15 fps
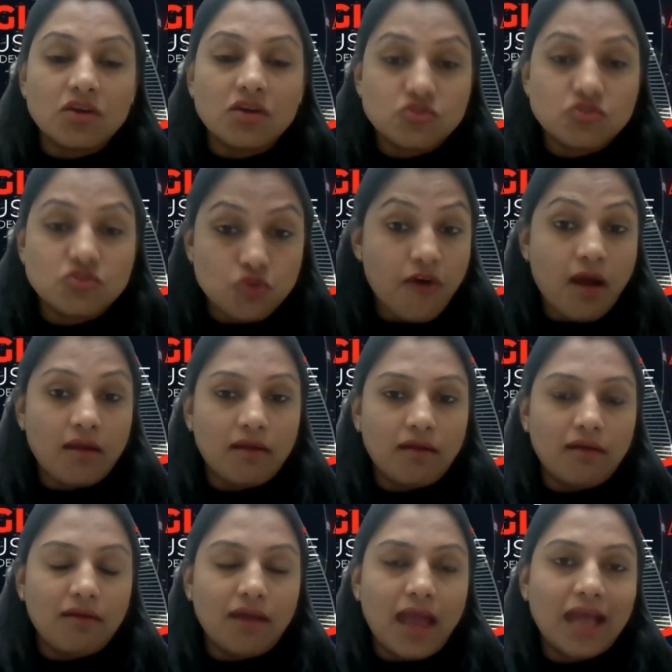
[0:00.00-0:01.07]
so far,
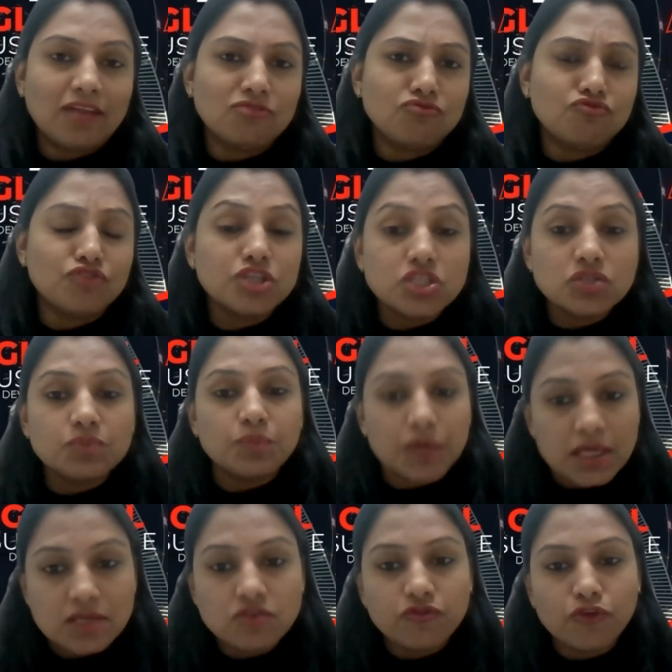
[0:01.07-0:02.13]
and which
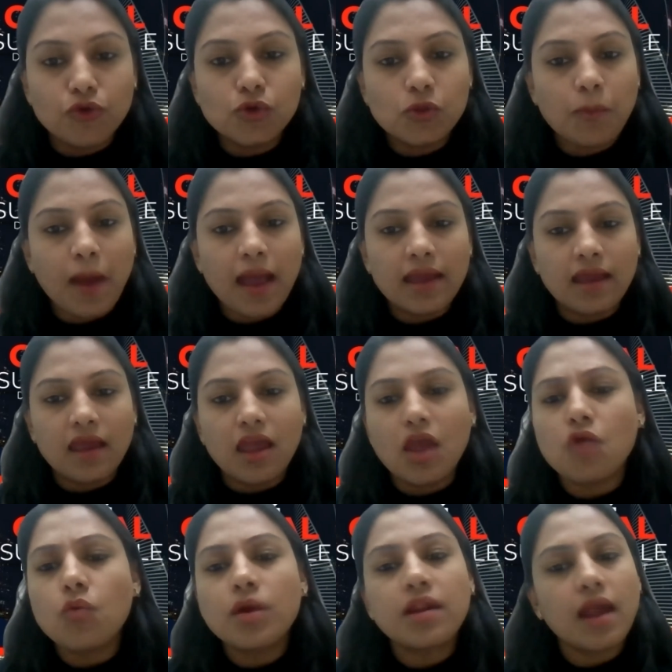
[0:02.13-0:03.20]
is fueled by
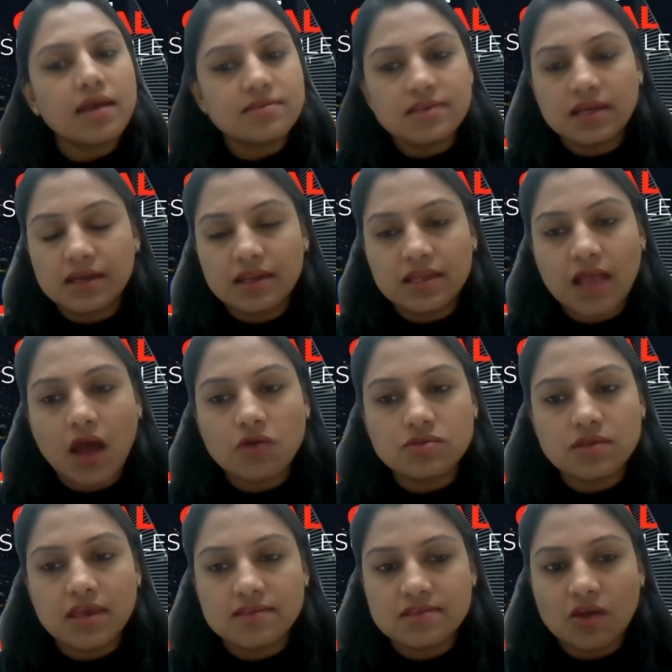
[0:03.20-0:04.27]
ever-rising
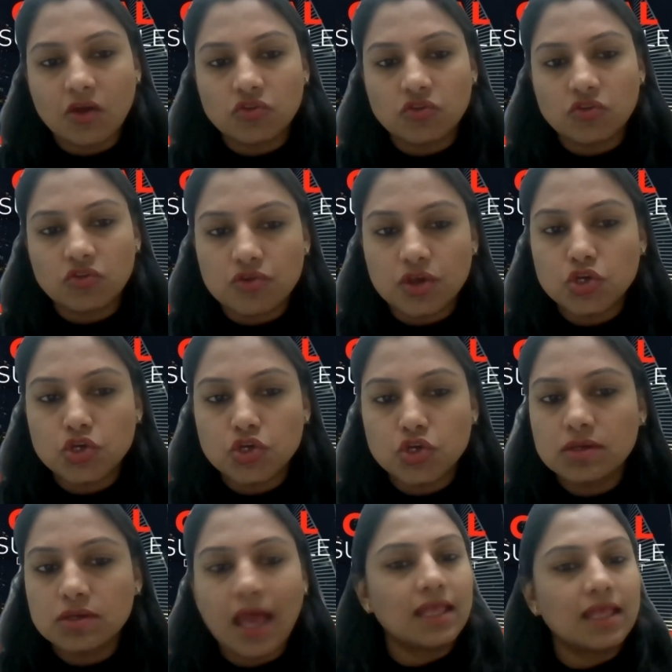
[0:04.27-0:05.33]
greenhouse gas
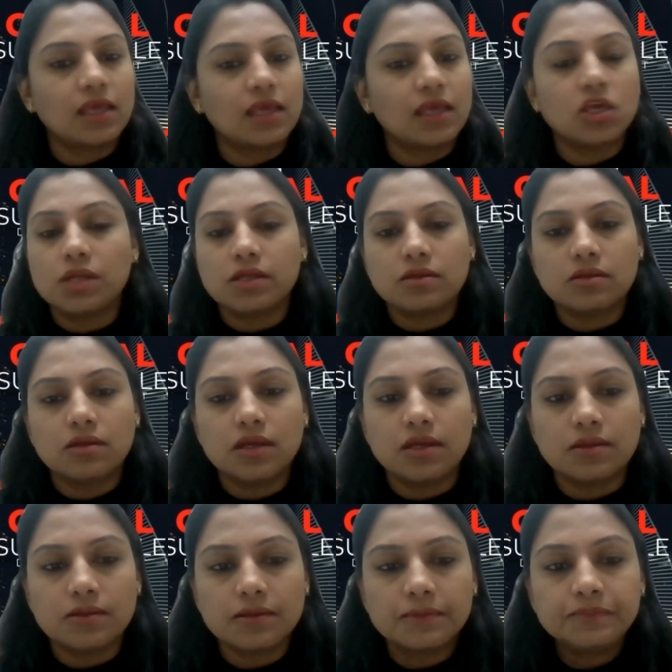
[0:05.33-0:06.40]
concentration and accumulated
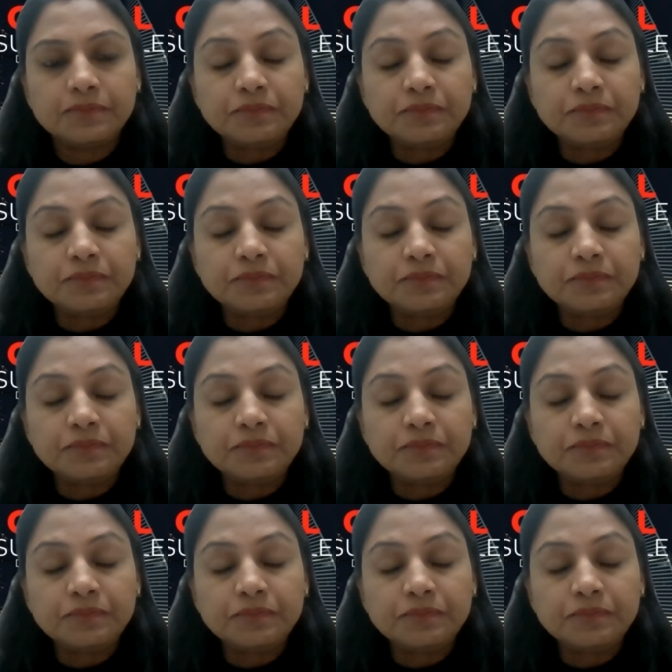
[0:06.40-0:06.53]
heat.